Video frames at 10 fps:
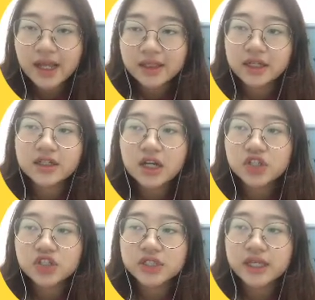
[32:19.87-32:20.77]

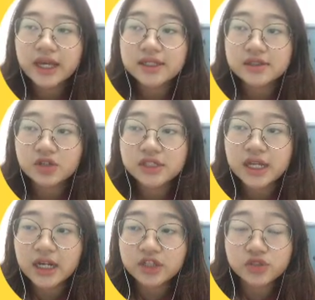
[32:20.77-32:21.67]
technology, and
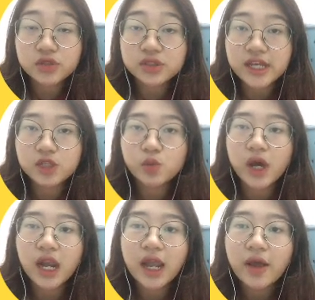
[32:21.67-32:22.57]
social issues, as well